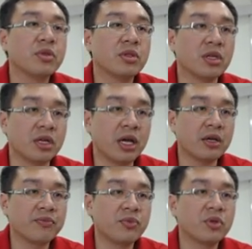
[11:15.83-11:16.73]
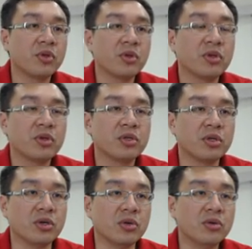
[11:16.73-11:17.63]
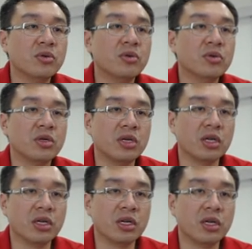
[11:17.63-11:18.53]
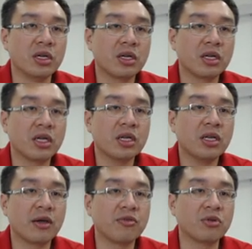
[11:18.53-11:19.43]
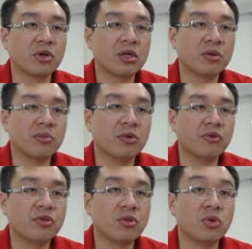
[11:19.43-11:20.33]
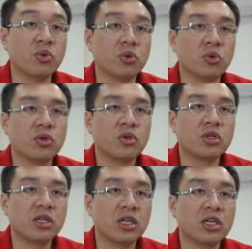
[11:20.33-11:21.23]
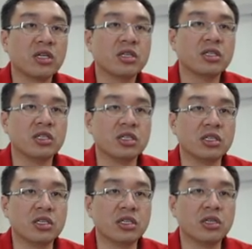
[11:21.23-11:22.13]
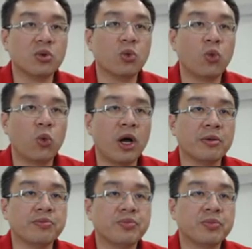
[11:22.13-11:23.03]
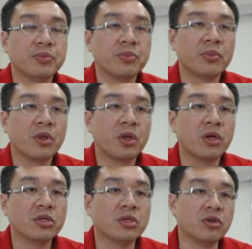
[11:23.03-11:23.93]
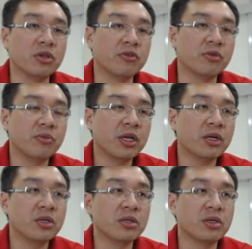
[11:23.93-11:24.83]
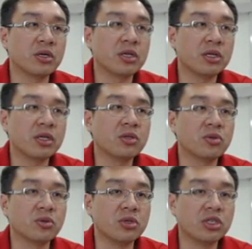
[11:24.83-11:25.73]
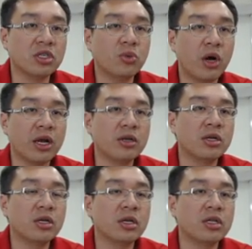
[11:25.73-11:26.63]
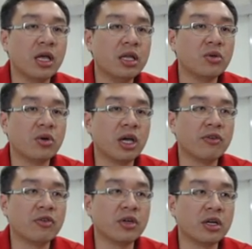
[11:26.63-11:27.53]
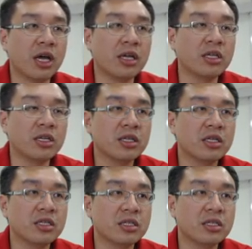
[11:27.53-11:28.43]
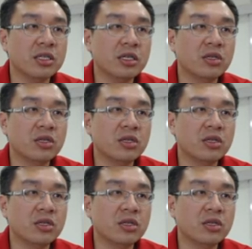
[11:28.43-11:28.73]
the knight, so the king have to move to king g1. So if you make the king to g1, then you have a knight c